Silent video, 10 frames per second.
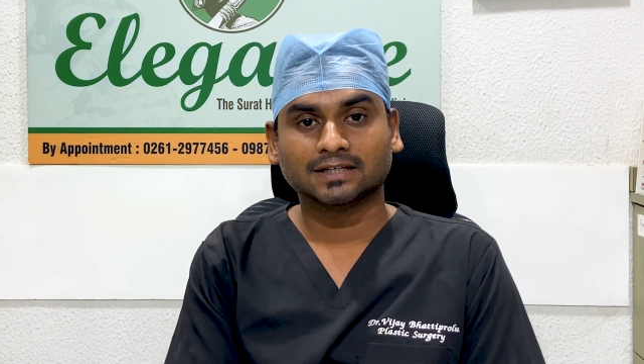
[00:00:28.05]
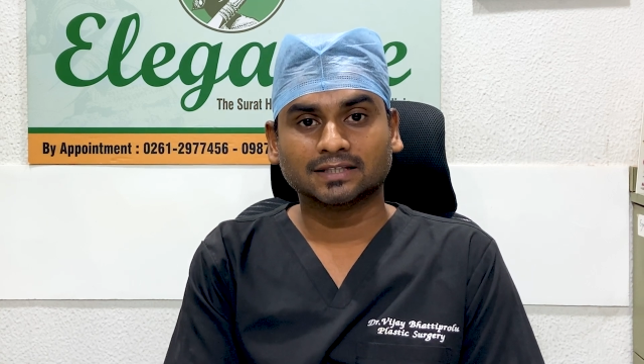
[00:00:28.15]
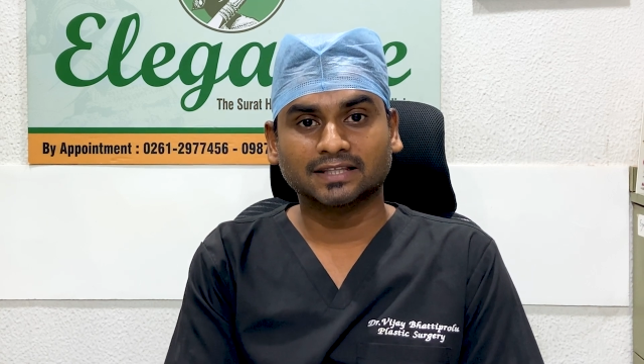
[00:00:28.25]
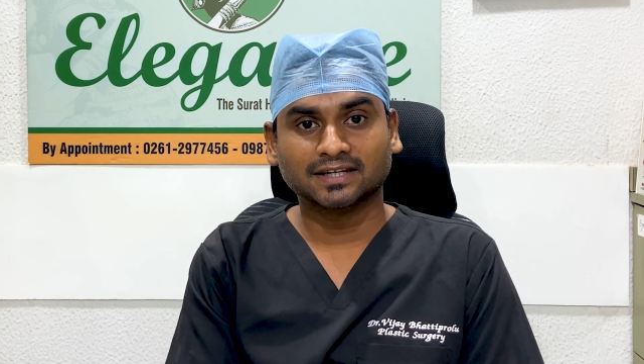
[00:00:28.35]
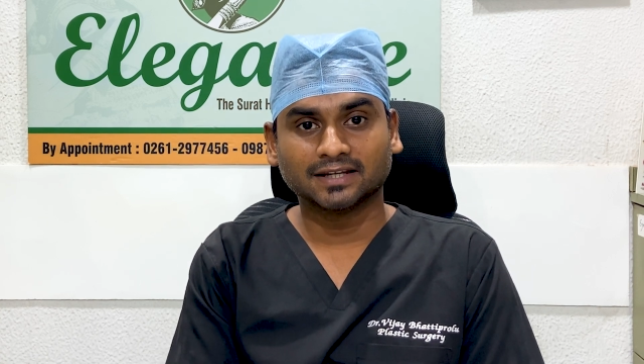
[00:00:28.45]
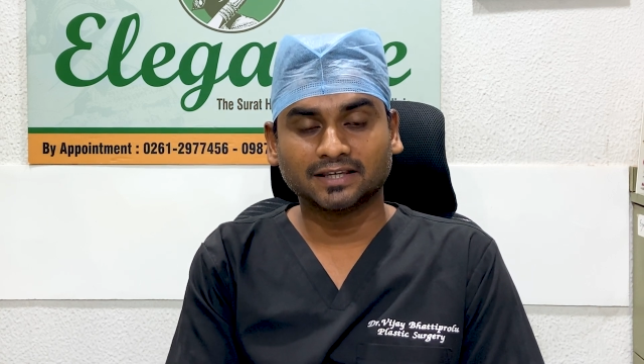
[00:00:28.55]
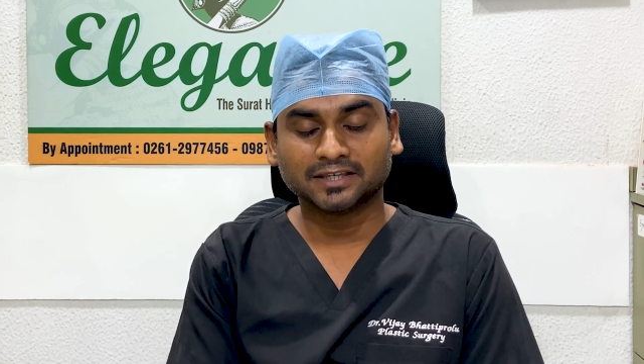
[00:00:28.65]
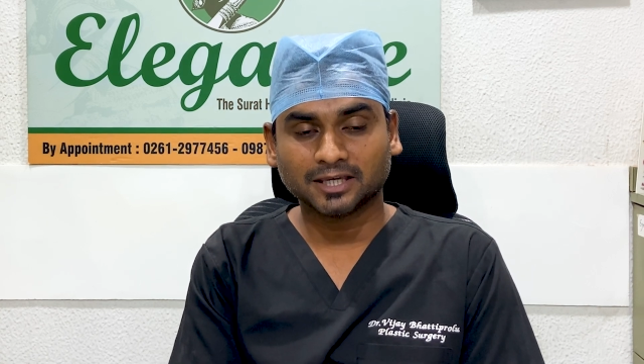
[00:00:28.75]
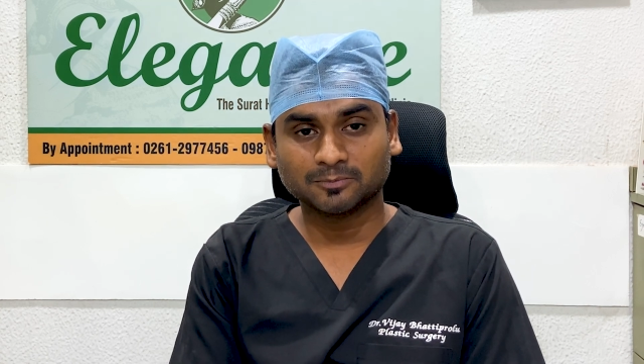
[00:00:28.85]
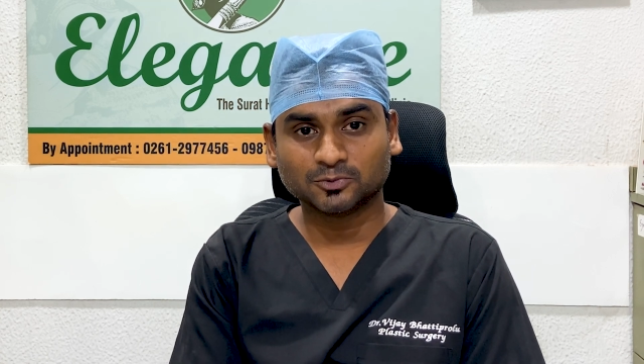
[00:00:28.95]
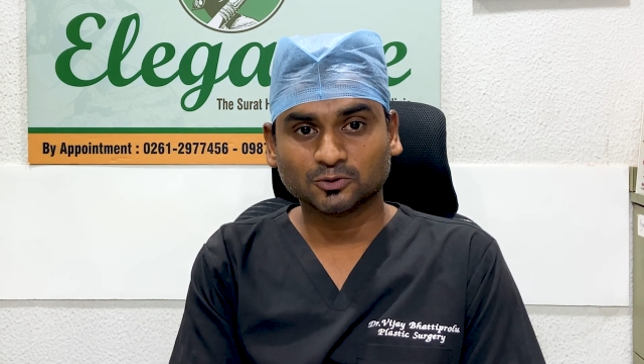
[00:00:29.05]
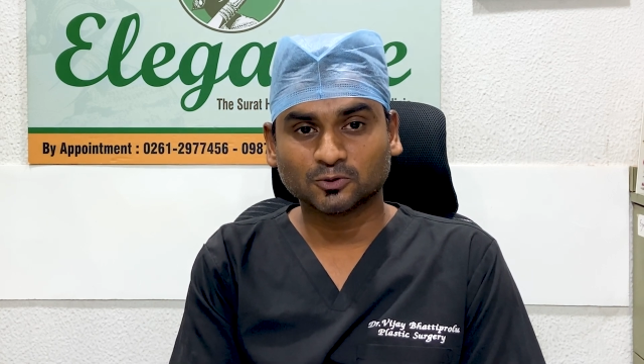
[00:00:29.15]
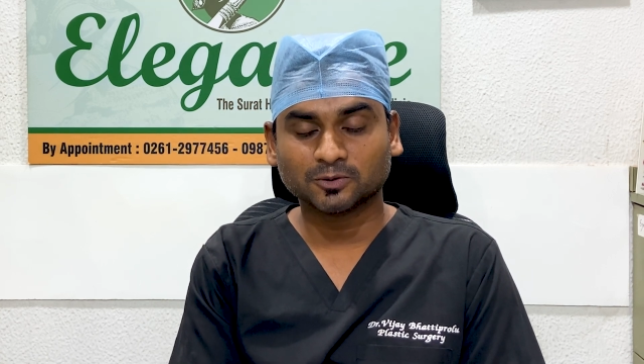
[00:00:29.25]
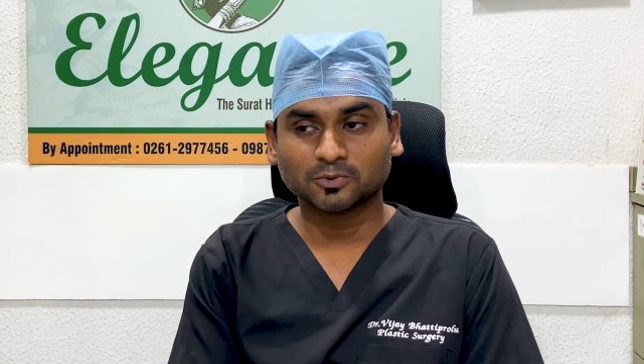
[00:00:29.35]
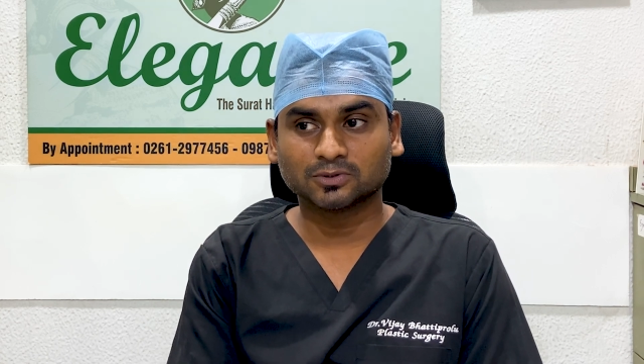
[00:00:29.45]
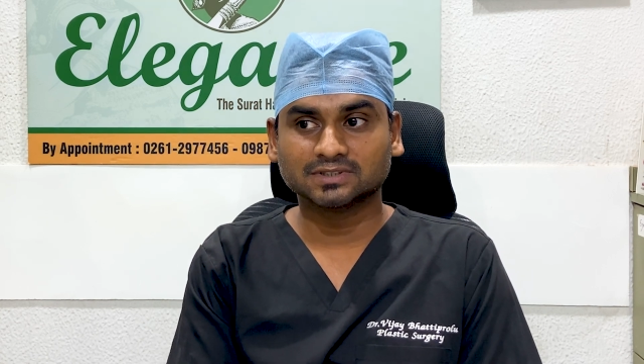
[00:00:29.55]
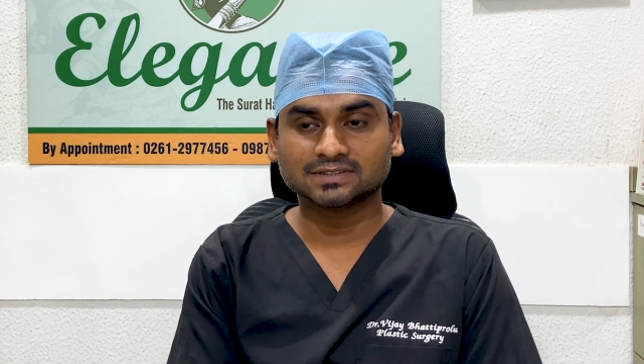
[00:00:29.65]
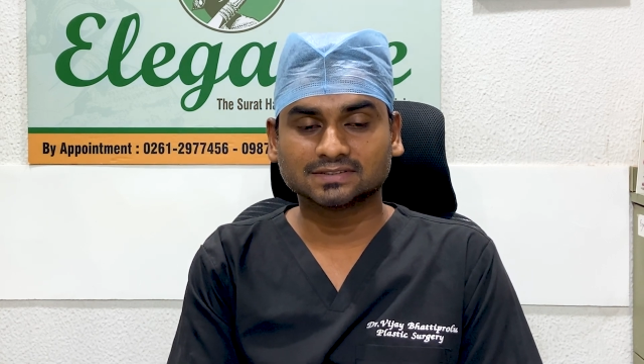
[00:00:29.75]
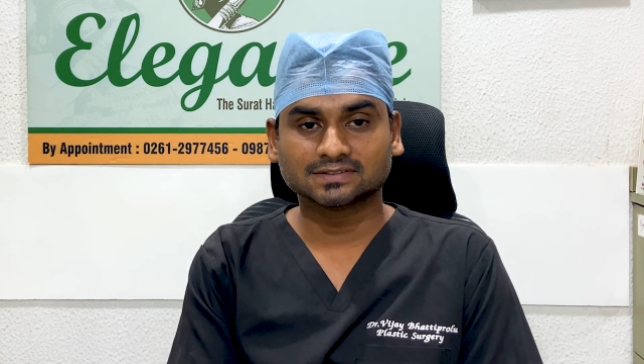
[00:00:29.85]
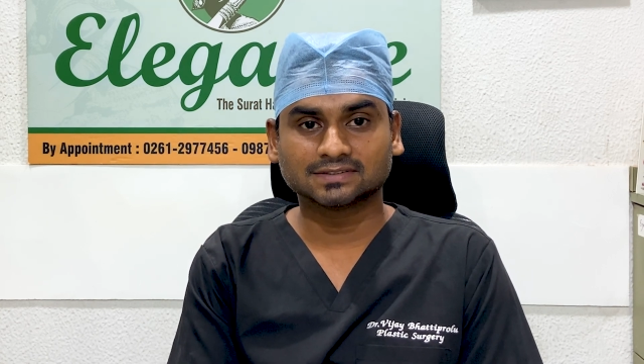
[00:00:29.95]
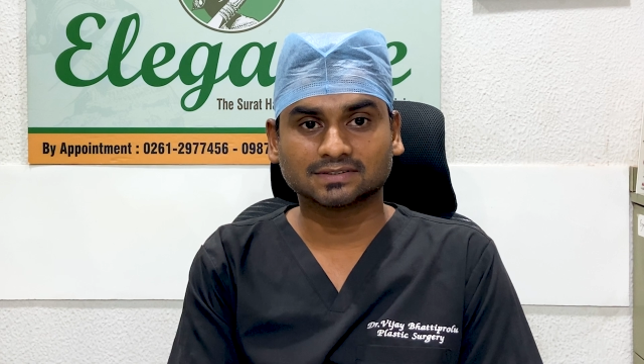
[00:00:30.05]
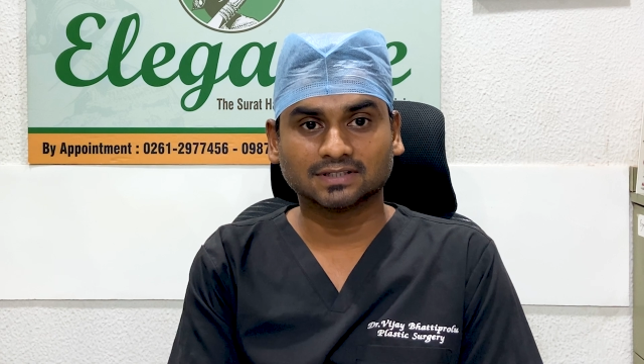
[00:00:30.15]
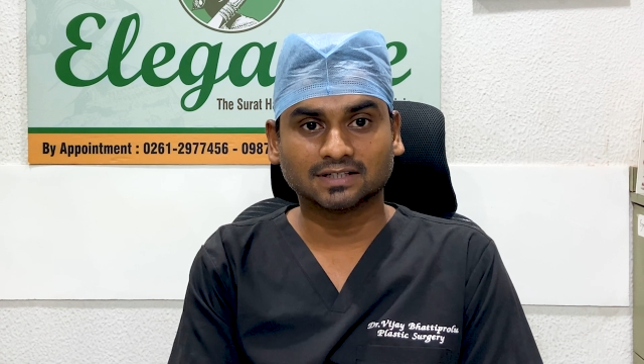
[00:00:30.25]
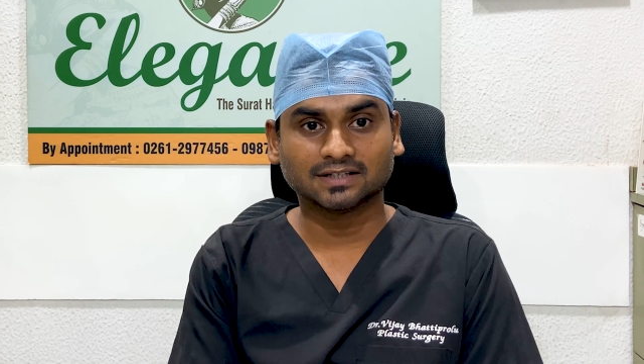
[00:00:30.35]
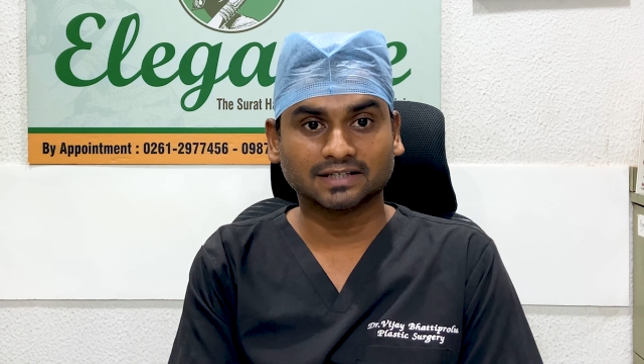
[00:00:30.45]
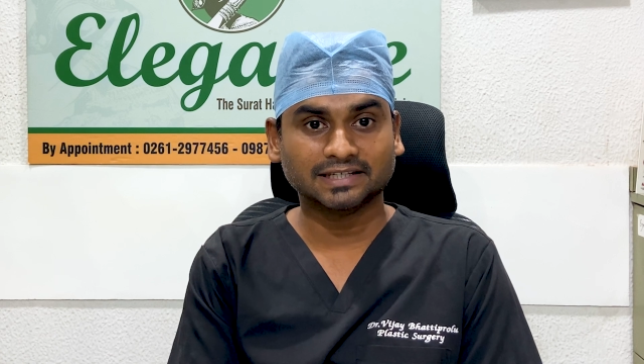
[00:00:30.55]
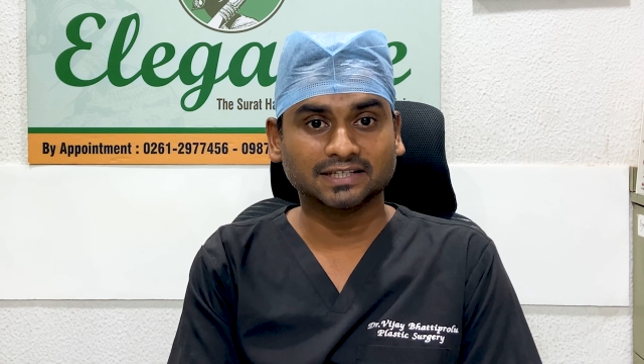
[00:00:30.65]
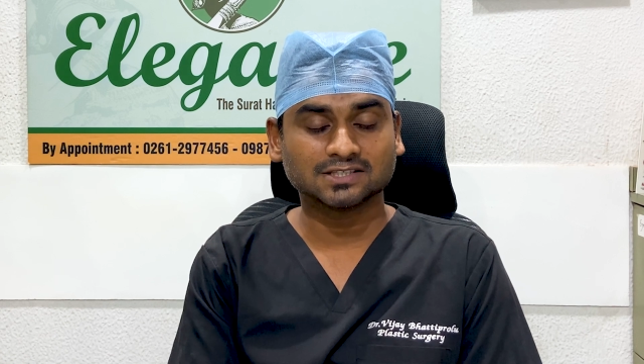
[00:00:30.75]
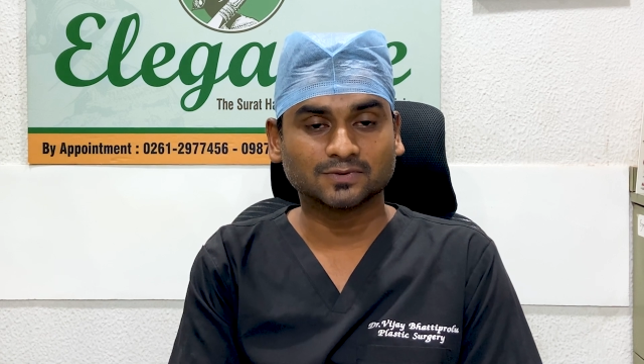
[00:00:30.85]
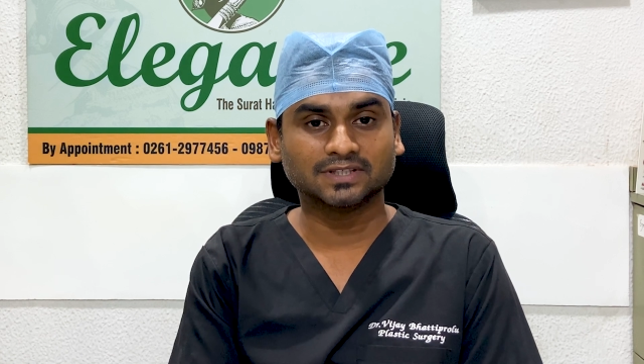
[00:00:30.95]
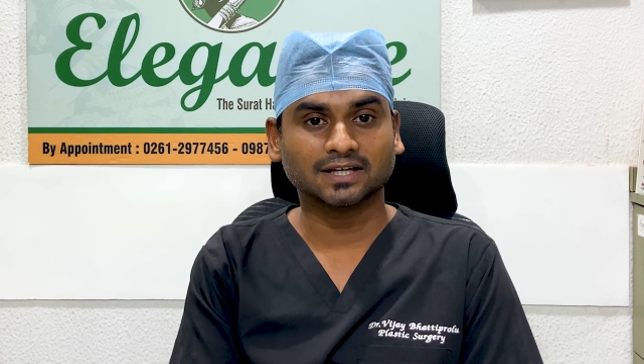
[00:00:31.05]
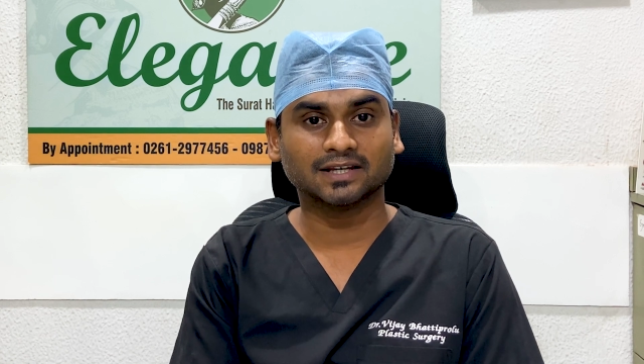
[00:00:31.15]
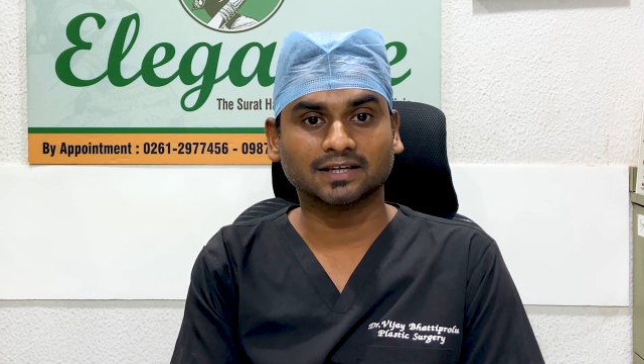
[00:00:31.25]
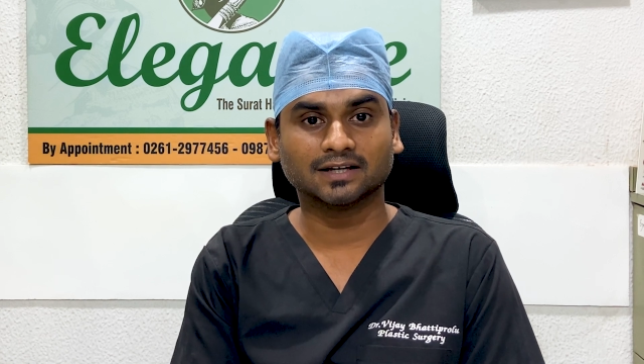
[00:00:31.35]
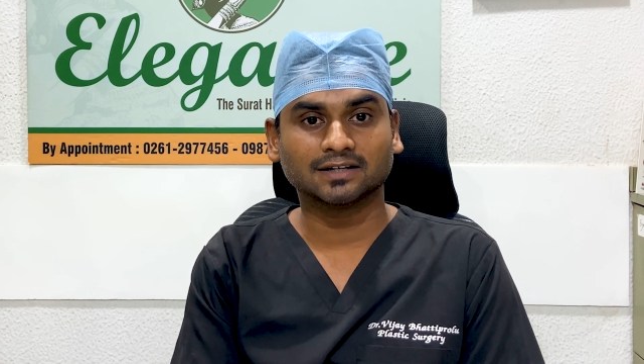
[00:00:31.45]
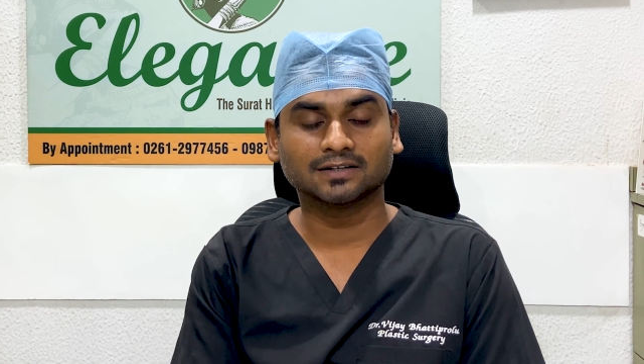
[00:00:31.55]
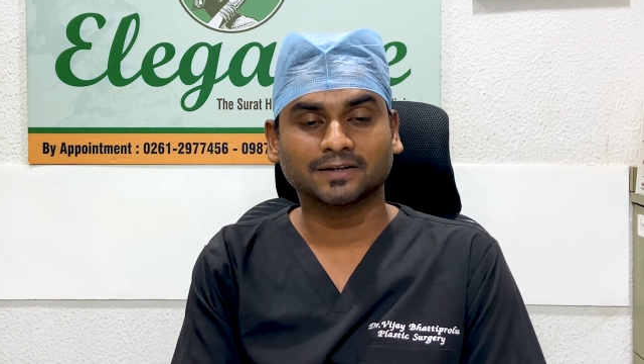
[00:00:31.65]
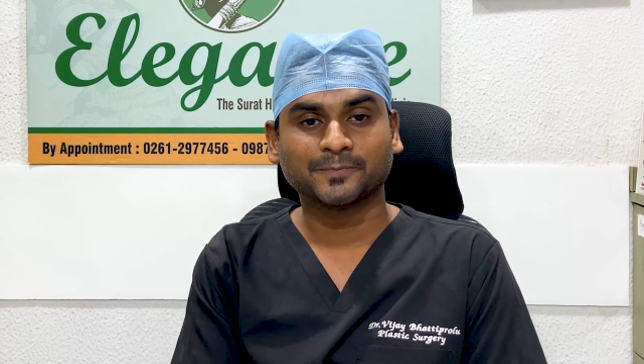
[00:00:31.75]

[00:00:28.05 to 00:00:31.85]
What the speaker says: Then I came to know about this Elegance Vidhyalaya